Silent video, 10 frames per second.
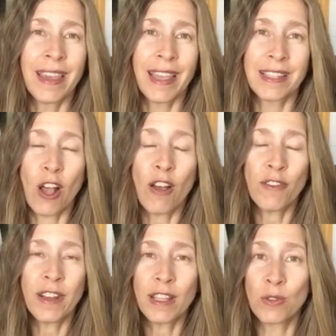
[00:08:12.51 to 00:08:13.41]
It's
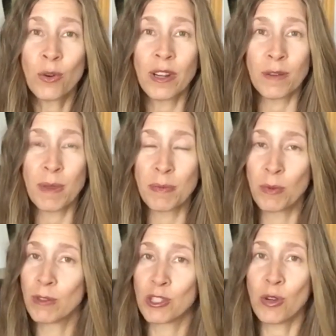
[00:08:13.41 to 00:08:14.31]
often ignored. People
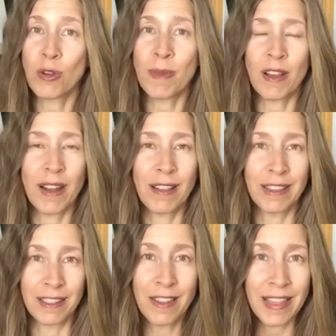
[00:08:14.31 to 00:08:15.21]
will joke about how
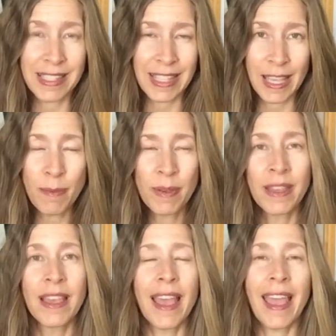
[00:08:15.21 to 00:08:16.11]
little they sleep,
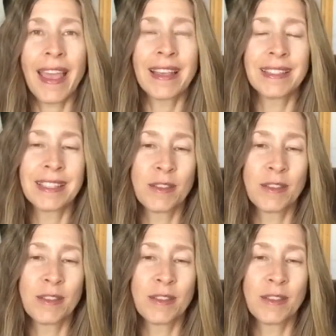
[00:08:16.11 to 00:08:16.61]
and